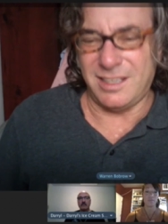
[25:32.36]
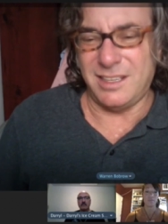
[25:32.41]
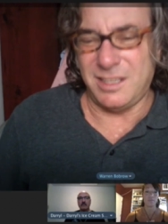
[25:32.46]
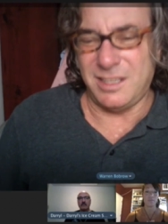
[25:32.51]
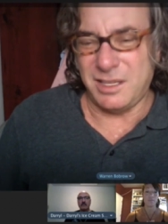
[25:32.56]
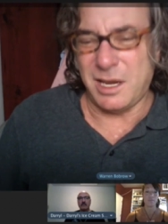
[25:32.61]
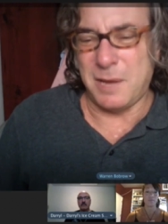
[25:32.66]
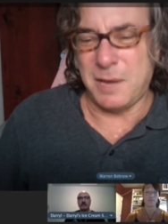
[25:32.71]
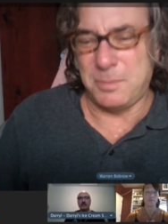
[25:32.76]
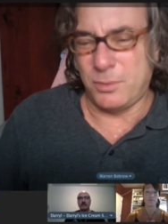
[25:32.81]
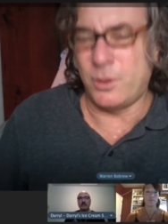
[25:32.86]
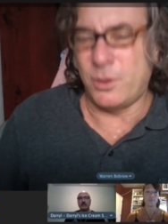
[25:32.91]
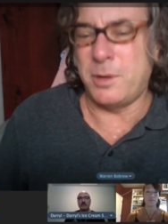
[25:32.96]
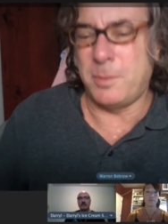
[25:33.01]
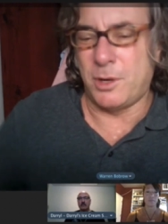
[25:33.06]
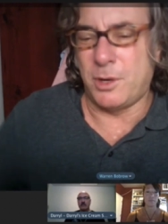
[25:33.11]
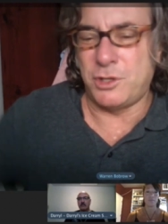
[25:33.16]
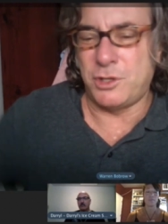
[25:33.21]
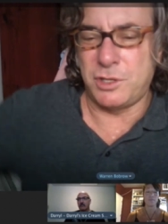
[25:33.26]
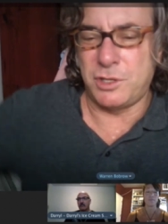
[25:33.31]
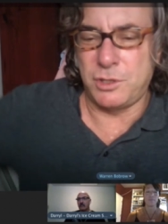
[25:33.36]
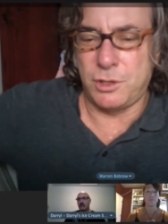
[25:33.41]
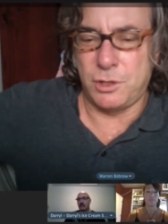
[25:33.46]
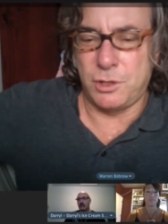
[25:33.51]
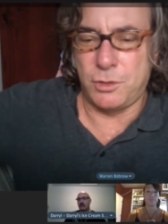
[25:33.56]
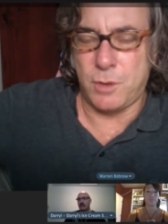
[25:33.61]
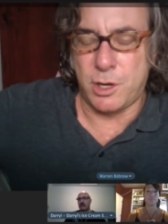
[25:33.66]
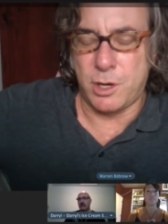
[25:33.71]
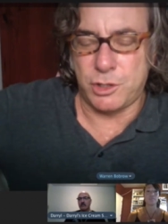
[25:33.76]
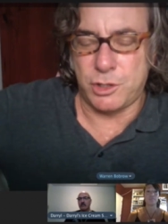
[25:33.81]
Yeah, pretty much. That's a
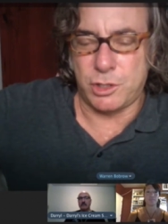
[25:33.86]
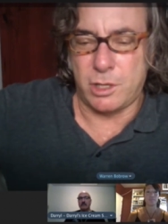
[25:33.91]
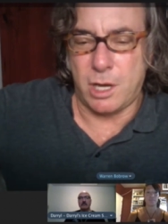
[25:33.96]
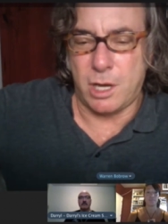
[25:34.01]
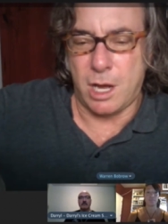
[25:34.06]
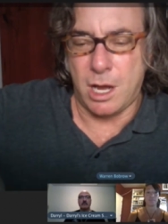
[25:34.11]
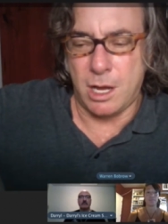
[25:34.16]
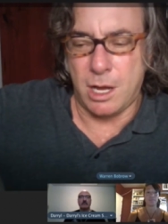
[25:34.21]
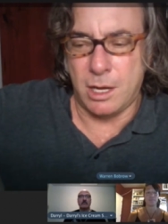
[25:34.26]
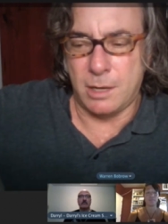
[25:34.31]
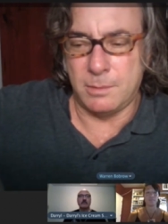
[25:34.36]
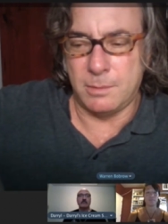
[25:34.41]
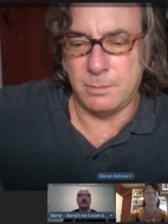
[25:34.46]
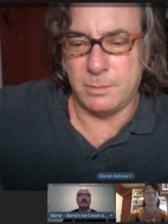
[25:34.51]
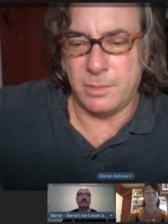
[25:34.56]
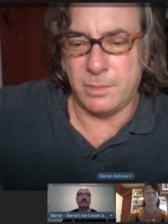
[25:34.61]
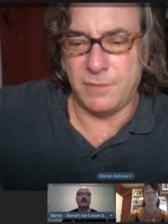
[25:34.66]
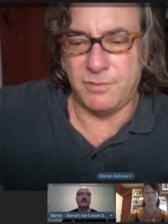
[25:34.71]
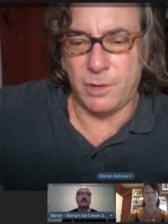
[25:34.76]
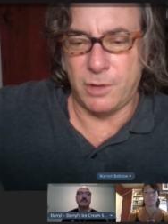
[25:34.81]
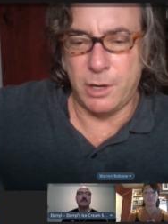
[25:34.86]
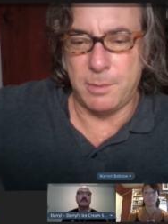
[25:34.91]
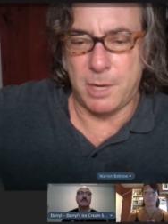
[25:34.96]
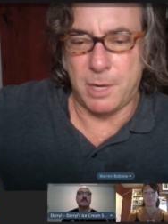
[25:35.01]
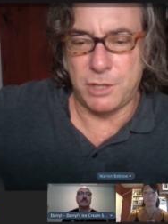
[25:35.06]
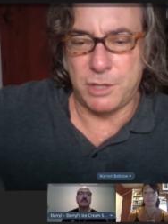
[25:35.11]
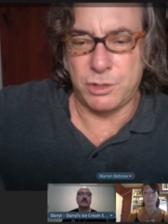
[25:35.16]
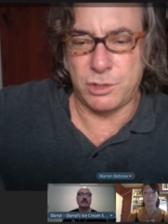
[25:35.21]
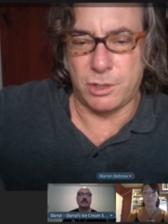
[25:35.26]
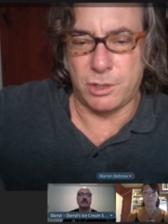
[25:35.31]
good question. Very
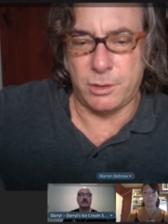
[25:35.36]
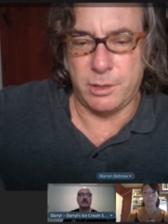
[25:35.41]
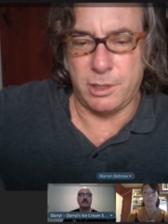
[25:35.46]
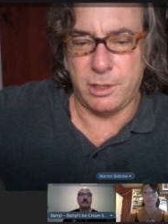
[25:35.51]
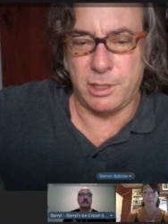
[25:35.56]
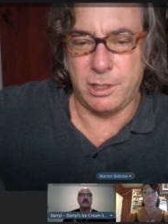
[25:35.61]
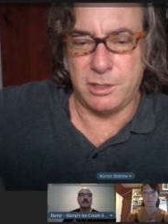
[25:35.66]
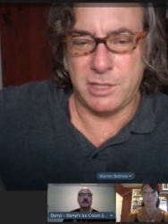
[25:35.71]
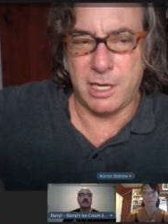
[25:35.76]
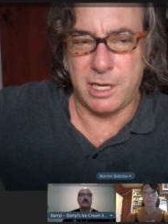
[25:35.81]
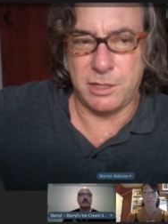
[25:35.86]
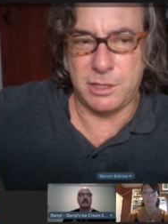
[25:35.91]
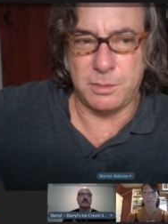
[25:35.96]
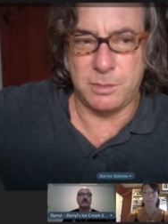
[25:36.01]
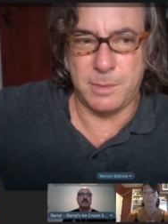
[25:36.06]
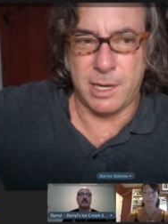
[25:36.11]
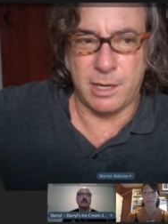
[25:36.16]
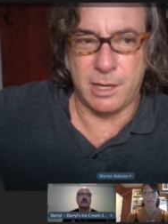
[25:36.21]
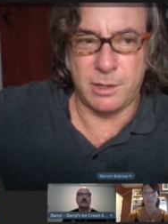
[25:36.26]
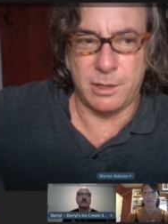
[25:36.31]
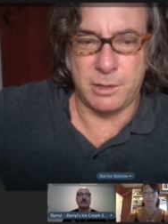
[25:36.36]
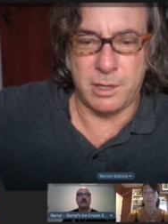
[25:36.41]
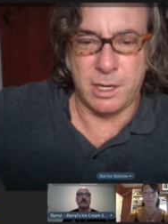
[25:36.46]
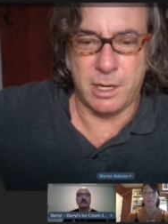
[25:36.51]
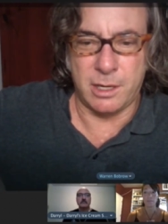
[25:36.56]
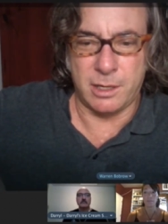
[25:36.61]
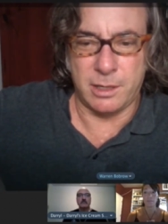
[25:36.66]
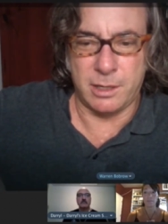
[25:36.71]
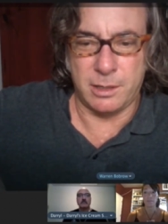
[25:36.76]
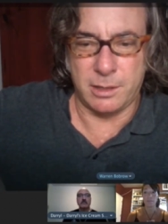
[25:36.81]
much so. It takes
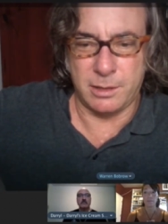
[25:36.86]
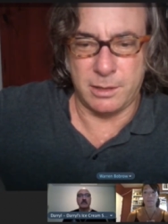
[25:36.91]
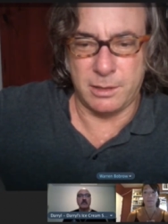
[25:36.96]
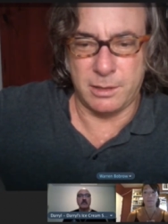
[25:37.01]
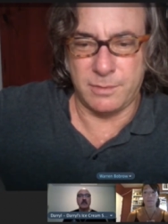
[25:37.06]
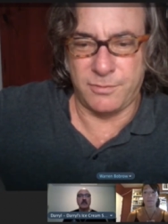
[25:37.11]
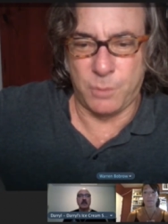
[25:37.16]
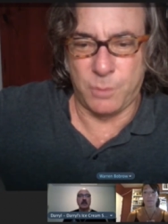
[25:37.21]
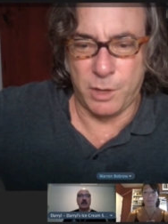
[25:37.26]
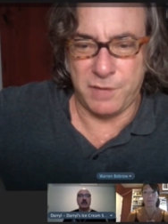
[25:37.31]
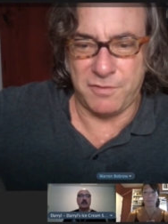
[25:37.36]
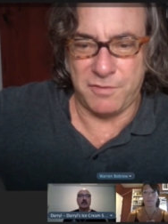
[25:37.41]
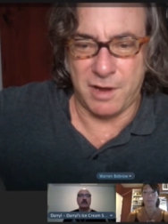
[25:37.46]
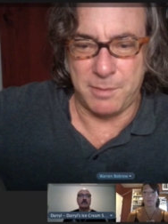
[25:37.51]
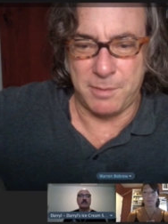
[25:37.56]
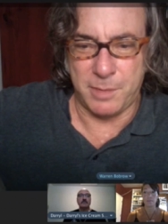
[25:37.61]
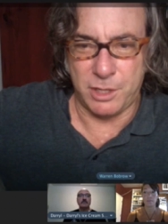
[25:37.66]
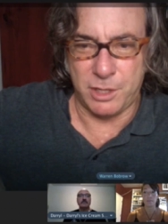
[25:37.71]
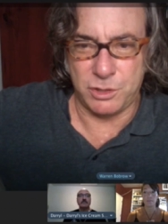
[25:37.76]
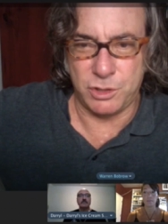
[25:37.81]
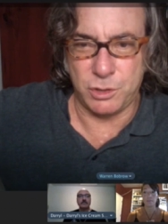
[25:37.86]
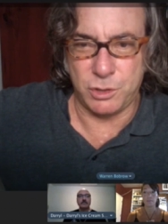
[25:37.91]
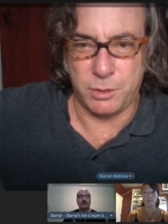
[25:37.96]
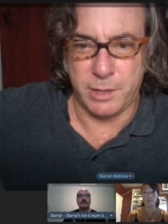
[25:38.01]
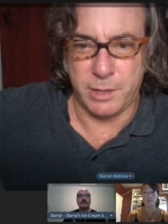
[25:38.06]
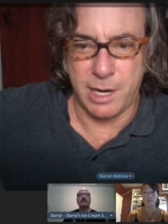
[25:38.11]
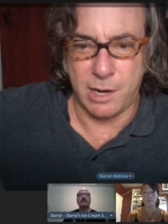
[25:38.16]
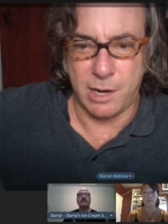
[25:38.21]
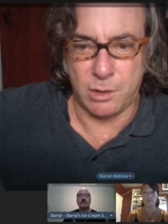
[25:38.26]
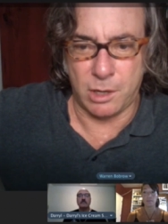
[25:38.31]
about 45 minutes to
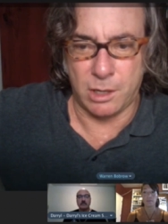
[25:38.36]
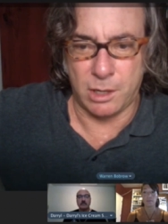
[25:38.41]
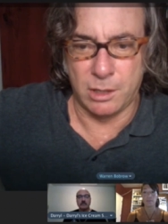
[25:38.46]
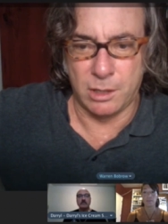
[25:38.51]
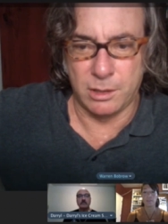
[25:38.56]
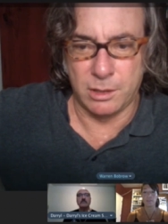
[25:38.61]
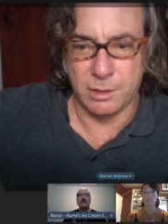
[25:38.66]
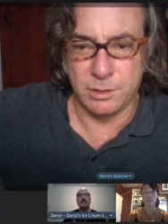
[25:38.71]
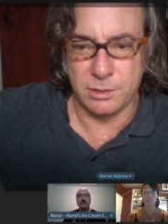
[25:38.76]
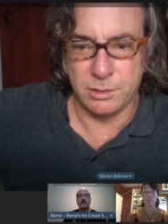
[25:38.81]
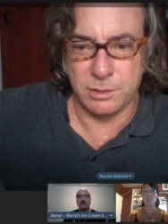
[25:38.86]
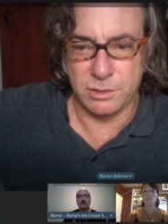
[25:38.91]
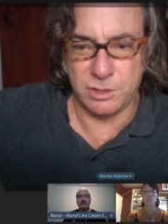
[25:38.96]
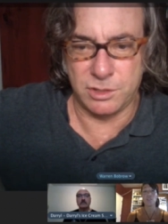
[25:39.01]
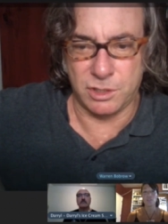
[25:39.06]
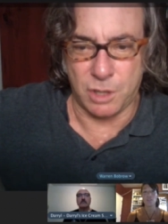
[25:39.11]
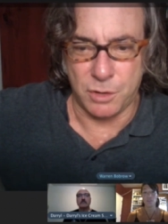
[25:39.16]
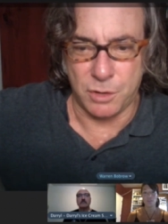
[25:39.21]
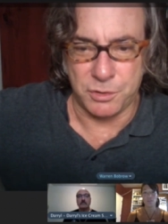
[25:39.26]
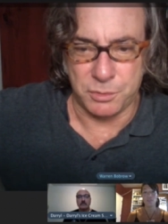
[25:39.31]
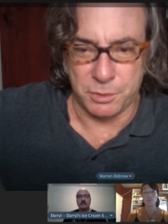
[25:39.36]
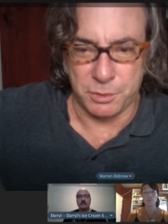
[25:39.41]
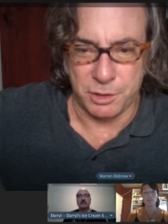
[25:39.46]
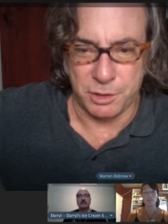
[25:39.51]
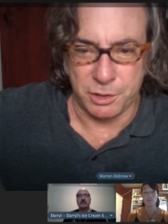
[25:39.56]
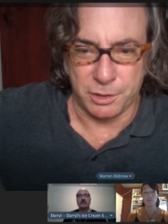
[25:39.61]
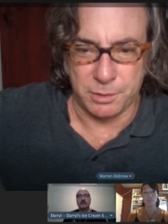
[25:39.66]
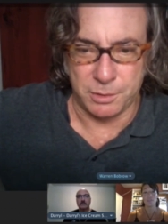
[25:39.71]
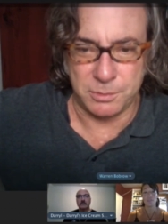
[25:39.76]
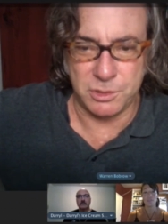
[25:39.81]
an hour to go through
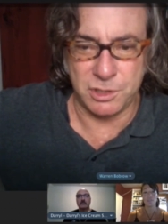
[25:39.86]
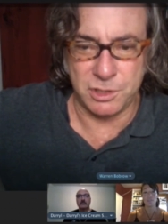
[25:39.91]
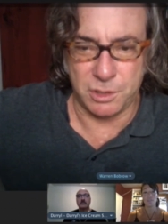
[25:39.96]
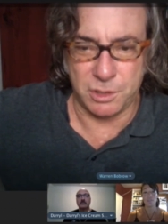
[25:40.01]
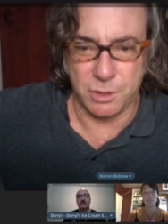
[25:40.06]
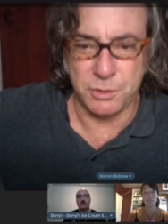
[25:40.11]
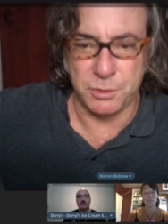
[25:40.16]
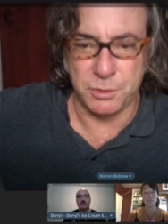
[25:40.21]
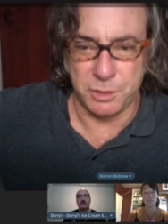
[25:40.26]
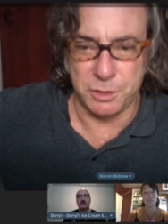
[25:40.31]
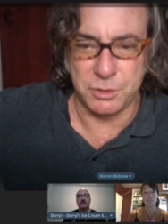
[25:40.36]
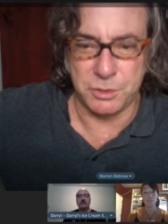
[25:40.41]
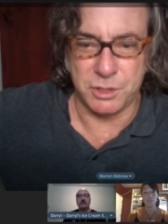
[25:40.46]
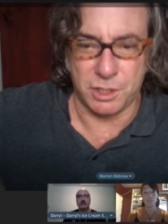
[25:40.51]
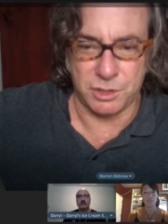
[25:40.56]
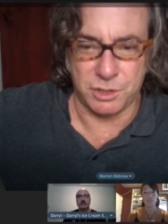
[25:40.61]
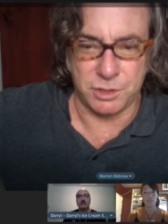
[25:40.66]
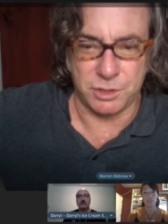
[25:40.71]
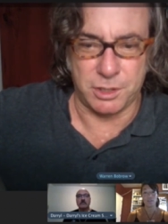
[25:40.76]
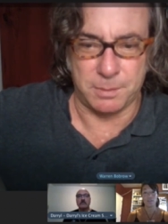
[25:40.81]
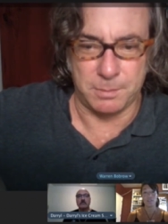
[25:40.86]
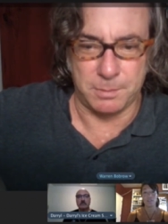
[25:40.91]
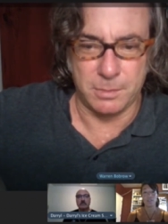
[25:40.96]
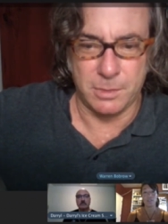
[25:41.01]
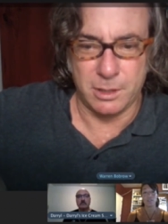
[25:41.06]
your system,